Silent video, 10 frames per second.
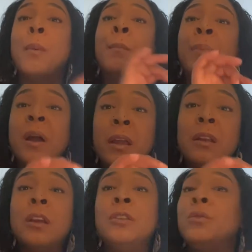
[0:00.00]

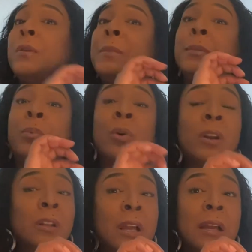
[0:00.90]
But you could be
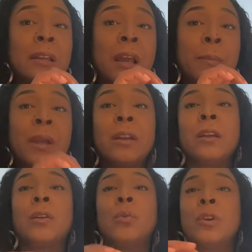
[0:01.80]
borderline
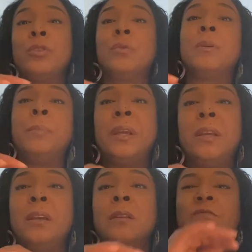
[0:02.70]
diabetic, or you could
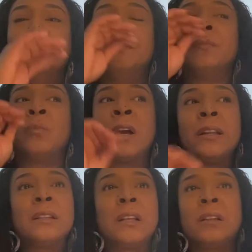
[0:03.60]
be
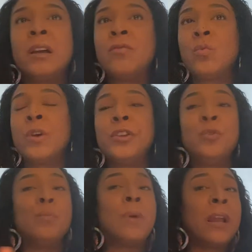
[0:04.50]
right at that level where
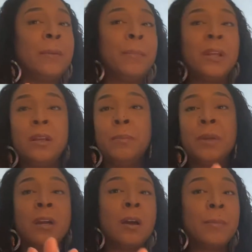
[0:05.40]
you might be
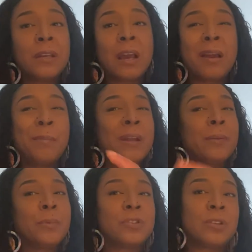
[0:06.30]
becoming
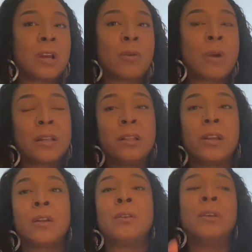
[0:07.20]
diabetic, but you're not quite
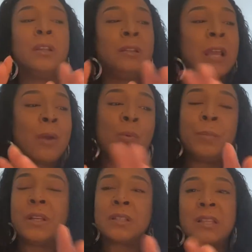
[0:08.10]
there. That
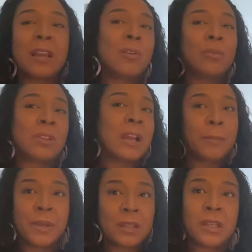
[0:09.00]
would be the
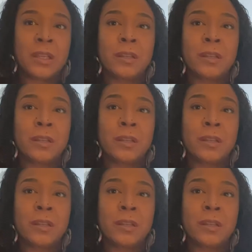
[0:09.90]
psychothymic thing.